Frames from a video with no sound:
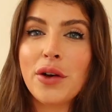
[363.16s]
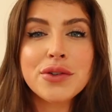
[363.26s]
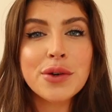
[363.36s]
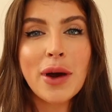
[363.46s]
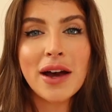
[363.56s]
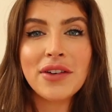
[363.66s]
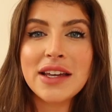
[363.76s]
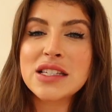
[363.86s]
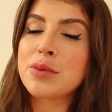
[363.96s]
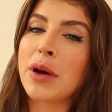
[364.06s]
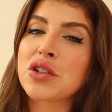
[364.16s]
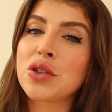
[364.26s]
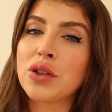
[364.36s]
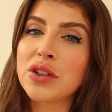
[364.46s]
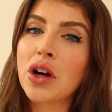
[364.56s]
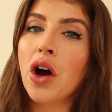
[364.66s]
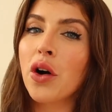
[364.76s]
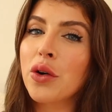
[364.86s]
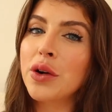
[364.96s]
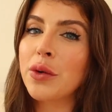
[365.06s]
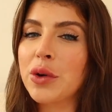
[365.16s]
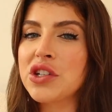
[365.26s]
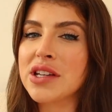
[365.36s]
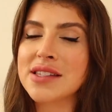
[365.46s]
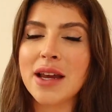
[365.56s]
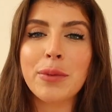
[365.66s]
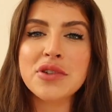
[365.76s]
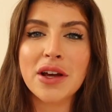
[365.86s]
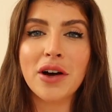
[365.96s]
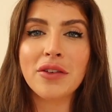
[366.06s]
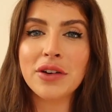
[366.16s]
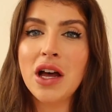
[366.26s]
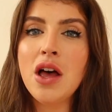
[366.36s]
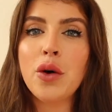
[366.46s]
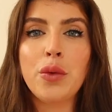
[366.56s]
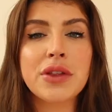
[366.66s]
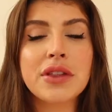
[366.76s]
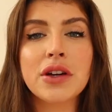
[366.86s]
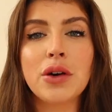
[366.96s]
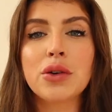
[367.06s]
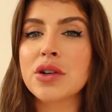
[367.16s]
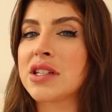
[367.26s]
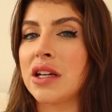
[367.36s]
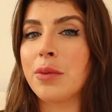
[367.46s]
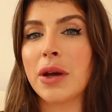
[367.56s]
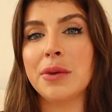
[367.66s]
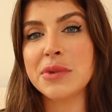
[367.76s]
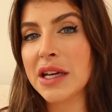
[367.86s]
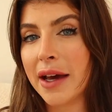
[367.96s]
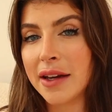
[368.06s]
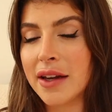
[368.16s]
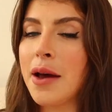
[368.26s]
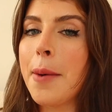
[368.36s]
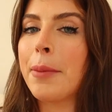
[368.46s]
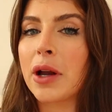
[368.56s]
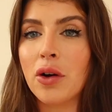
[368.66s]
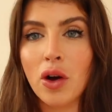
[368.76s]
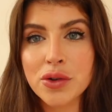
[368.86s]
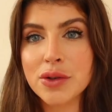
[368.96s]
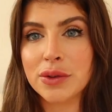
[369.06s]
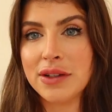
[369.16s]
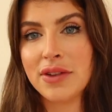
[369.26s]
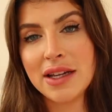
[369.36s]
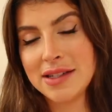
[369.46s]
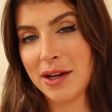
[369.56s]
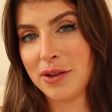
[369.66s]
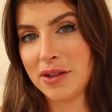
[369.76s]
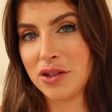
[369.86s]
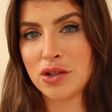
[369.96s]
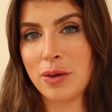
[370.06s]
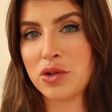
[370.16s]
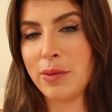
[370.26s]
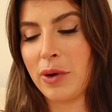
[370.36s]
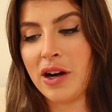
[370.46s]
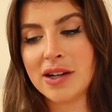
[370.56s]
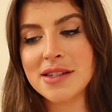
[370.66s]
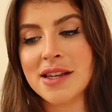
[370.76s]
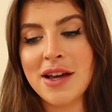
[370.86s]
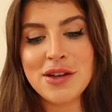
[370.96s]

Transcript: also have a special code, which is 10% off with the code Kristina Pittam 10, but I'll also leave that down in the description box.